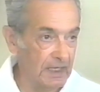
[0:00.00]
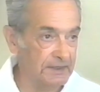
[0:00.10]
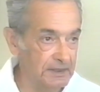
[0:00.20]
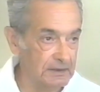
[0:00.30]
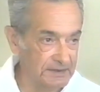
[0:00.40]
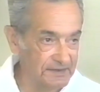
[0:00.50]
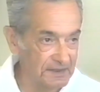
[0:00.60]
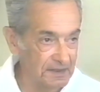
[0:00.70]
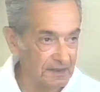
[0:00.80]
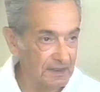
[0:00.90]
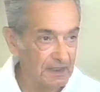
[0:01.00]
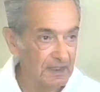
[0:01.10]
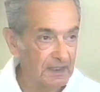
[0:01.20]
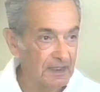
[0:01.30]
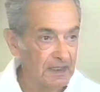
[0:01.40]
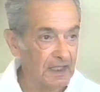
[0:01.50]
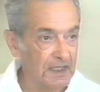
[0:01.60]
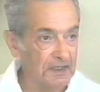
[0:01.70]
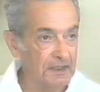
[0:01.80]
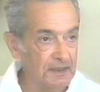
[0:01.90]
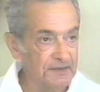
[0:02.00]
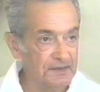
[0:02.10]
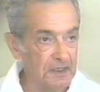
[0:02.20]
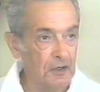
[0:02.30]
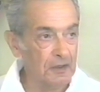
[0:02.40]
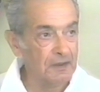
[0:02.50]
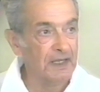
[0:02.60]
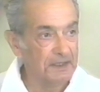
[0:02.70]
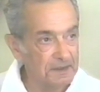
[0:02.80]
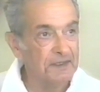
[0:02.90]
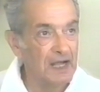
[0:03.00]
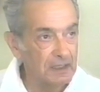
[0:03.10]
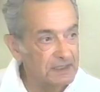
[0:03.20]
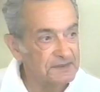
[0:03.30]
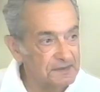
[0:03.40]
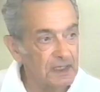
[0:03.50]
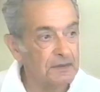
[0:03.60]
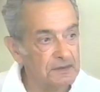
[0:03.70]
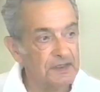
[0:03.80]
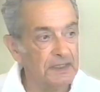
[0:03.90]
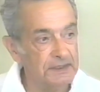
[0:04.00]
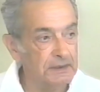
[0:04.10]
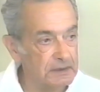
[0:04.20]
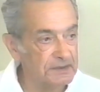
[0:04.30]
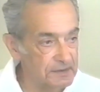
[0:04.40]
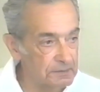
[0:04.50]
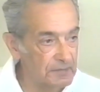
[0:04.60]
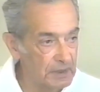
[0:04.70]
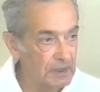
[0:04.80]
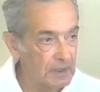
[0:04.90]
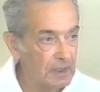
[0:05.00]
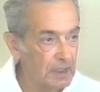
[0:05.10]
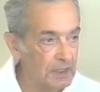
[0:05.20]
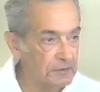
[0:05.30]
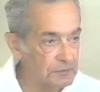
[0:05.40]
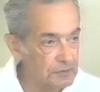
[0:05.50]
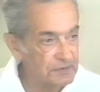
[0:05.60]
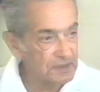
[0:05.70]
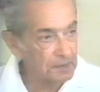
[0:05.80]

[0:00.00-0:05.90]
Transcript: idealistic, and he said, all right, now let's take this idealism and do